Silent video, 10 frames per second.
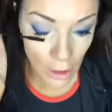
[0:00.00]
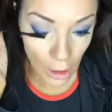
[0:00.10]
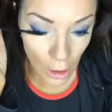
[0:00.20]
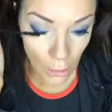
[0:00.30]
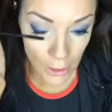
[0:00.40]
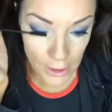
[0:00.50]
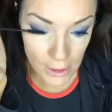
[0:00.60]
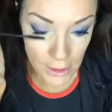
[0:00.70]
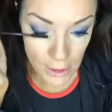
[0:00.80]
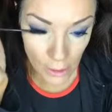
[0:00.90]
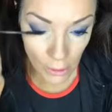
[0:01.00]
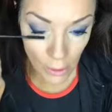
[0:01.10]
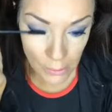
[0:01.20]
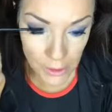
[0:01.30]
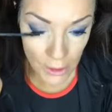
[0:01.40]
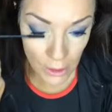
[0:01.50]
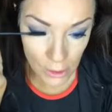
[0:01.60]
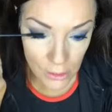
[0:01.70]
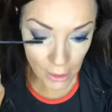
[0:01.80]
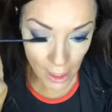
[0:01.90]
Always. So I'm just gonna
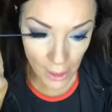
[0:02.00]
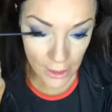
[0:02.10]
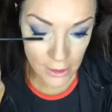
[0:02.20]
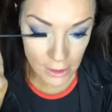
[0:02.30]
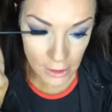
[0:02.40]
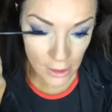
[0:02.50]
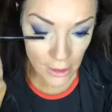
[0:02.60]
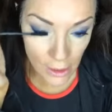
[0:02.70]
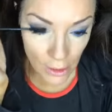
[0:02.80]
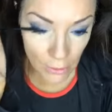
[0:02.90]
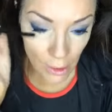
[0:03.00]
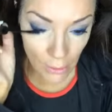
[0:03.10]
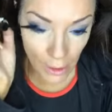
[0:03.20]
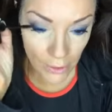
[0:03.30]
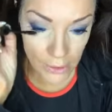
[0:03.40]
close my eyes, throw on the